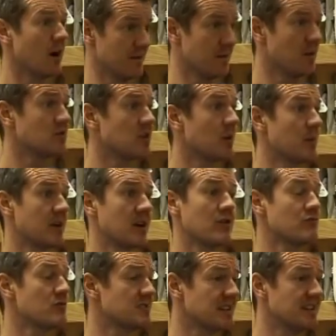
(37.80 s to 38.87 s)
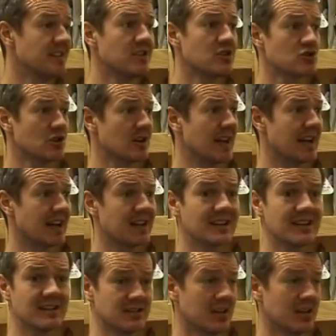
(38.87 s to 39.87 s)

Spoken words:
in those type of countries, India, Sri Lanka,